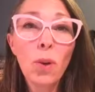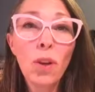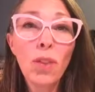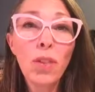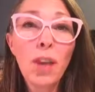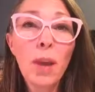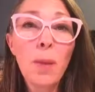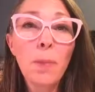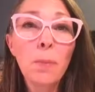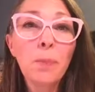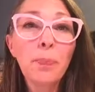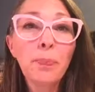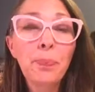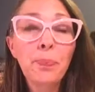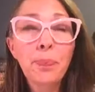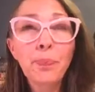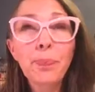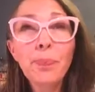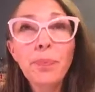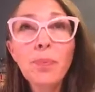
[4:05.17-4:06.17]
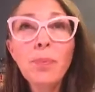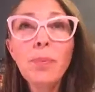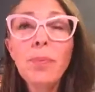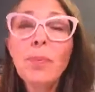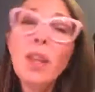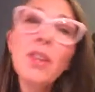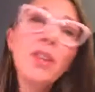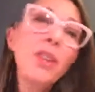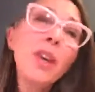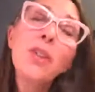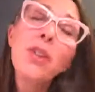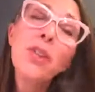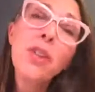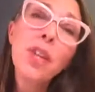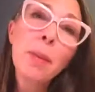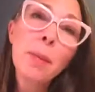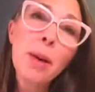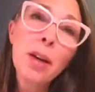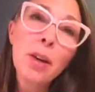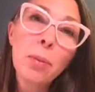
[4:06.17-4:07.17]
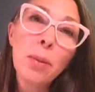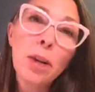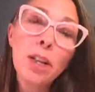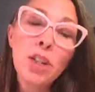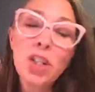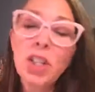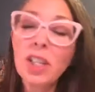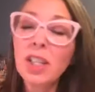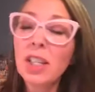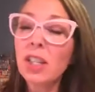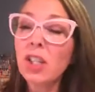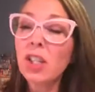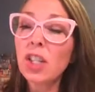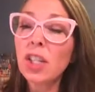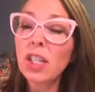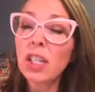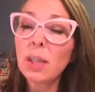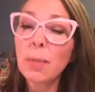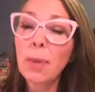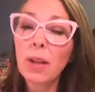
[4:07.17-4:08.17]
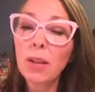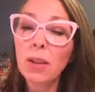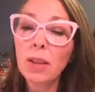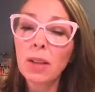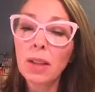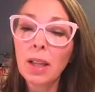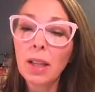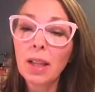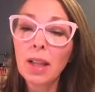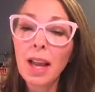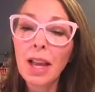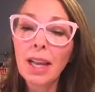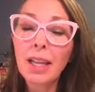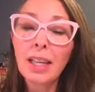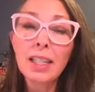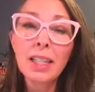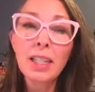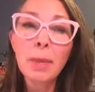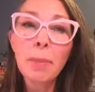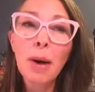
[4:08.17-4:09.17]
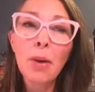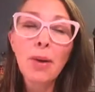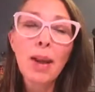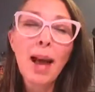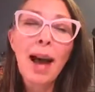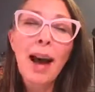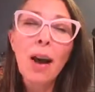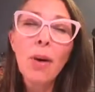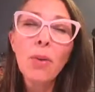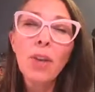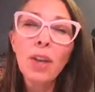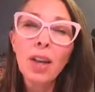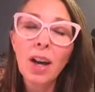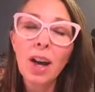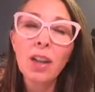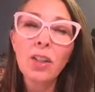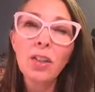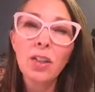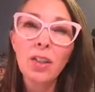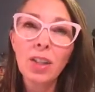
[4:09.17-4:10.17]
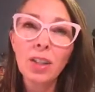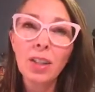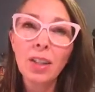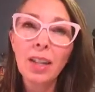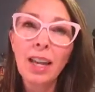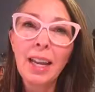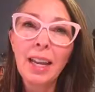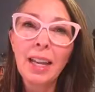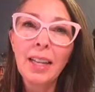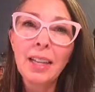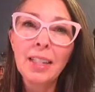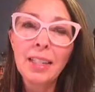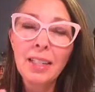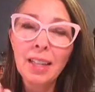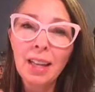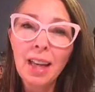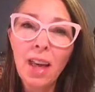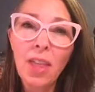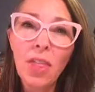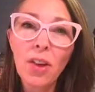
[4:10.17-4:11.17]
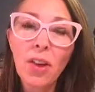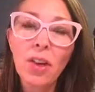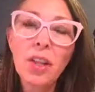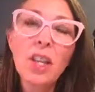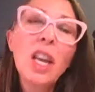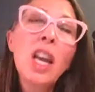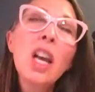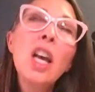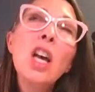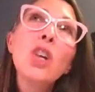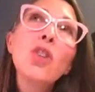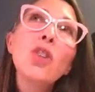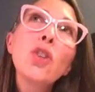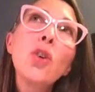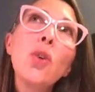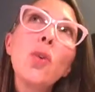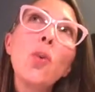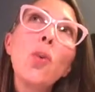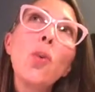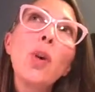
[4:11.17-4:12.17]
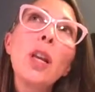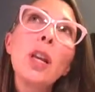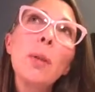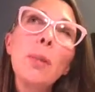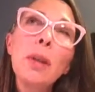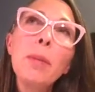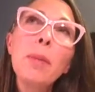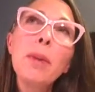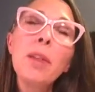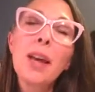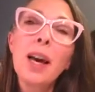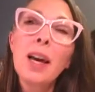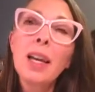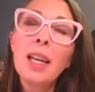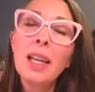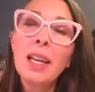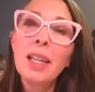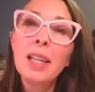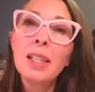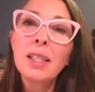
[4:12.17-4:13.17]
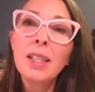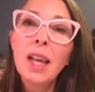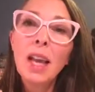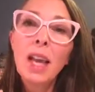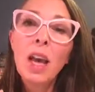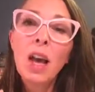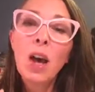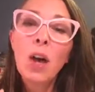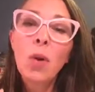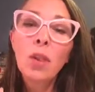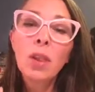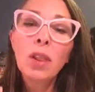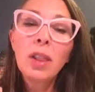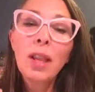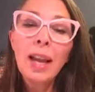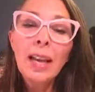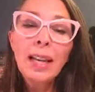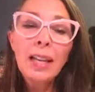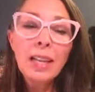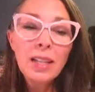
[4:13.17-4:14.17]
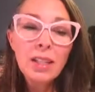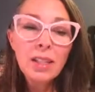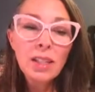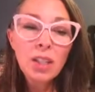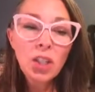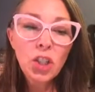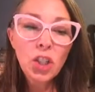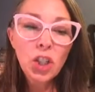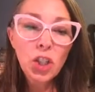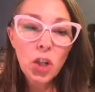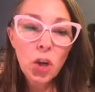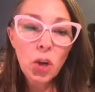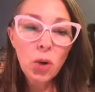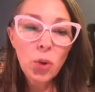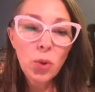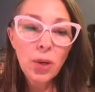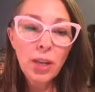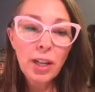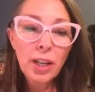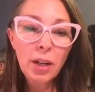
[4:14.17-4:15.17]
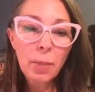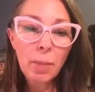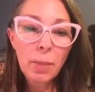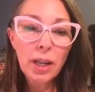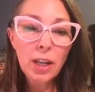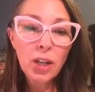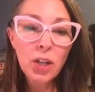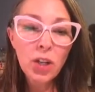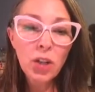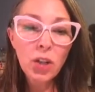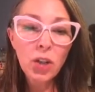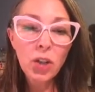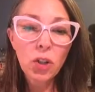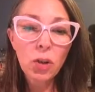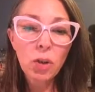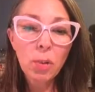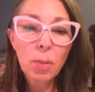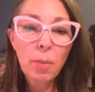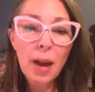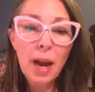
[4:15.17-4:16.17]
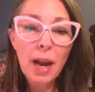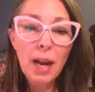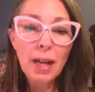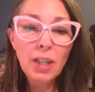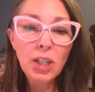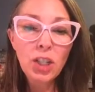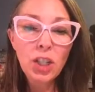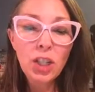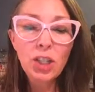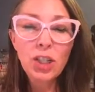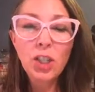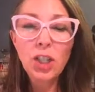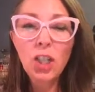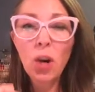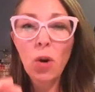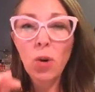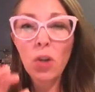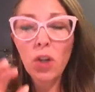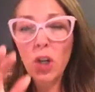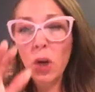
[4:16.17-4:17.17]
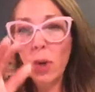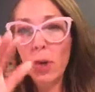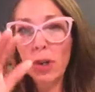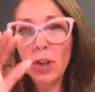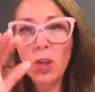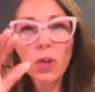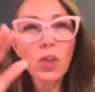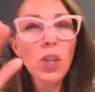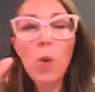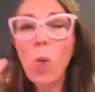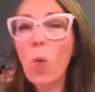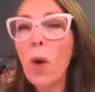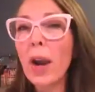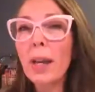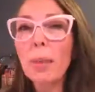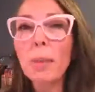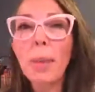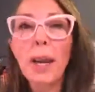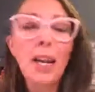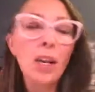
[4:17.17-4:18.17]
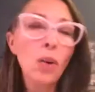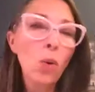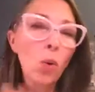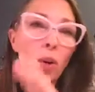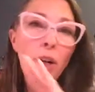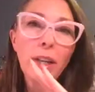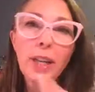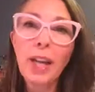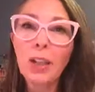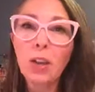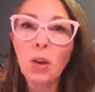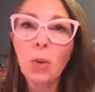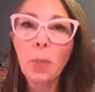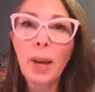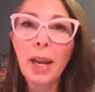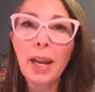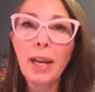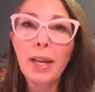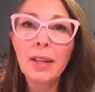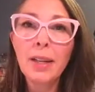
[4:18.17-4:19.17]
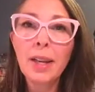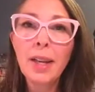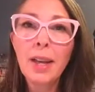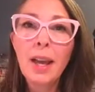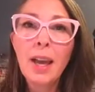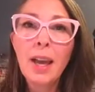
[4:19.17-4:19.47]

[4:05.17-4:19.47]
with them, the other thing about Impressionism isn't just about light, it's about how the colors are laid together. So what I mean by that is light isn't shown in a picture by just using white paint or yellow paint.